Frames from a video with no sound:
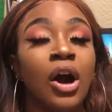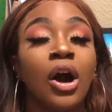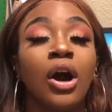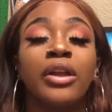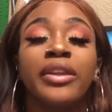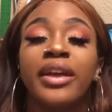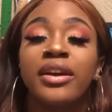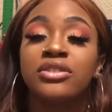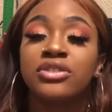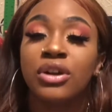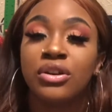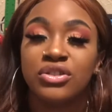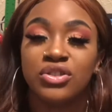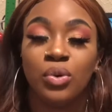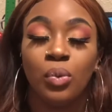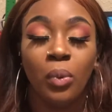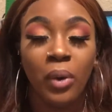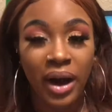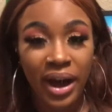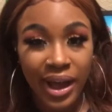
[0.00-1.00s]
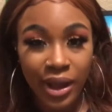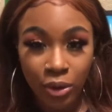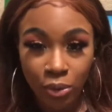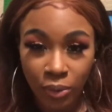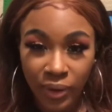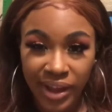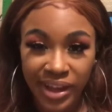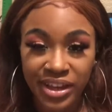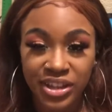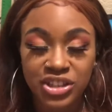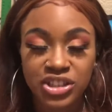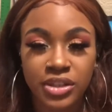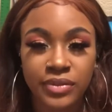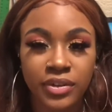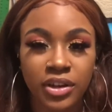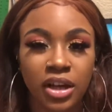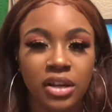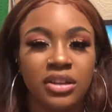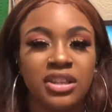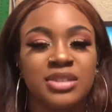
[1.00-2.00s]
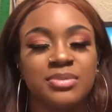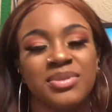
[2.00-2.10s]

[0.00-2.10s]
they chose a wide range of colors,